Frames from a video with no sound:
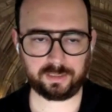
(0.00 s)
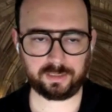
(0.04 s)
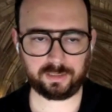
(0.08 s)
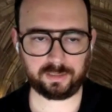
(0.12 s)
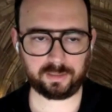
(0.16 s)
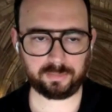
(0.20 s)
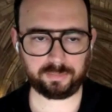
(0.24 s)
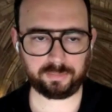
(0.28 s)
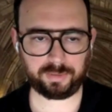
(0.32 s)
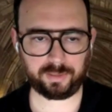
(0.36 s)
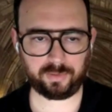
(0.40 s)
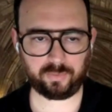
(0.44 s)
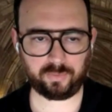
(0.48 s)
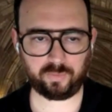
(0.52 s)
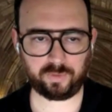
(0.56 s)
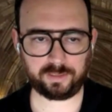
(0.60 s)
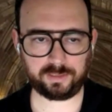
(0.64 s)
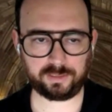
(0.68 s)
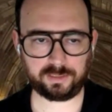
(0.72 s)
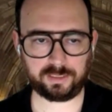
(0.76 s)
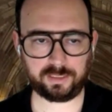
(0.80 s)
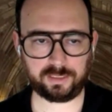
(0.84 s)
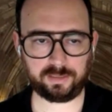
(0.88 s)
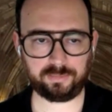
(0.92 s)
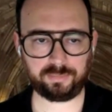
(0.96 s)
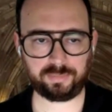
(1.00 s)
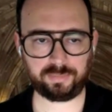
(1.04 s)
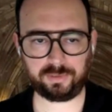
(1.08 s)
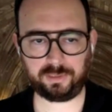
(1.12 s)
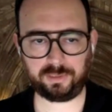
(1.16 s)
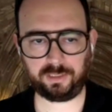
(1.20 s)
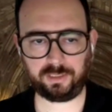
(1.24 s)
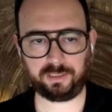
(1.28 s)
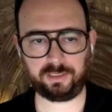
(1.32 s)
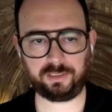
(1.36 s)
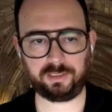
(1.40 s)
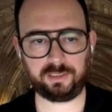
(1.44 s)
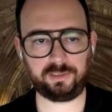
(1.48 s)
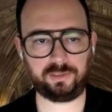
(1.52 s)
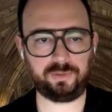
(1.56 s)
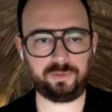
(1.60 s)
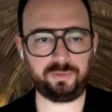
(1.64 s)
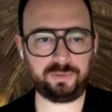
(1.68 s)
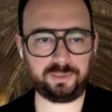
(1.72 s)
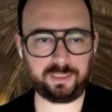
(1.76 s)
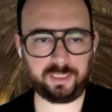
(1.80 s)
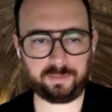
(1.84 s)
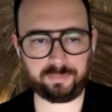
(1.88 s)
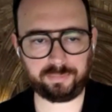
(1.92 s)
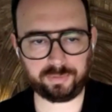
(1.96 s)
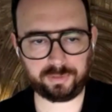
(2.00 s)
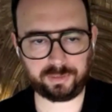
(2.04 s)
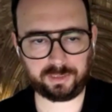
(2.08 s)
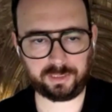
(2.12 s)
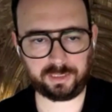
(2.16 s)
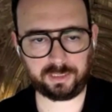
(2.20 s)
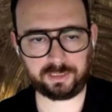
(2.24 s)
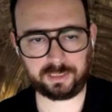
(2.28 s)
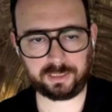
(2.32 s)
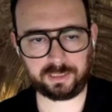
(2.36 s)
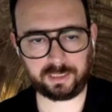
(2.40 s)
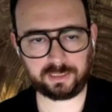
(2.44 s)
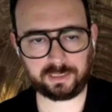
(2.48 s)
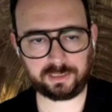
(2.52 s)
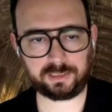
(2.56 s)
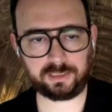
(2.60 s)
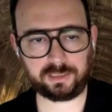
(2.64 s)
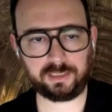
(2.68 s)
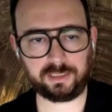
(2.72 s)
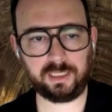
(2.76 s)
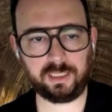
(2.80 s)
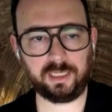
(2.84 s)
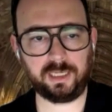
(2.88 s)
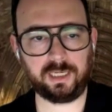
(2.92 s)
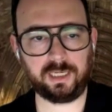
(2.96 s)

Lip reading: It could be a one sample two sample t-test,